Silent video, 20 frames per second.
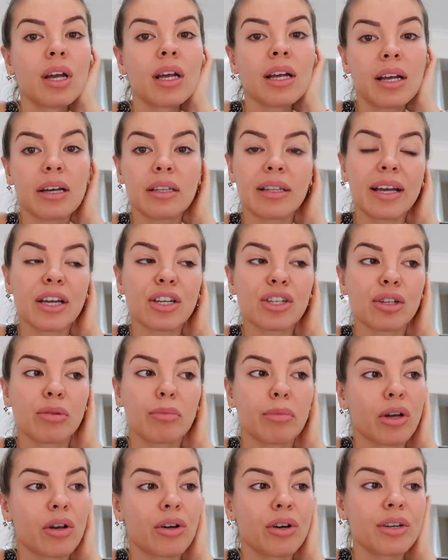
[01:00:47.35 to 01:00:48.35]

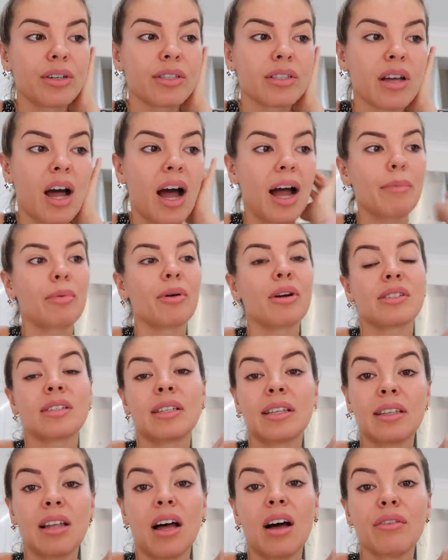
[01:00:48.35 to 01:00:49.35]
collection because I
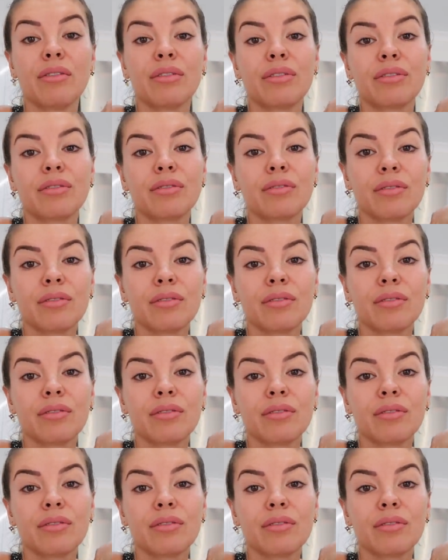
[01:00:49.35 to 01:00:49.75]
personally love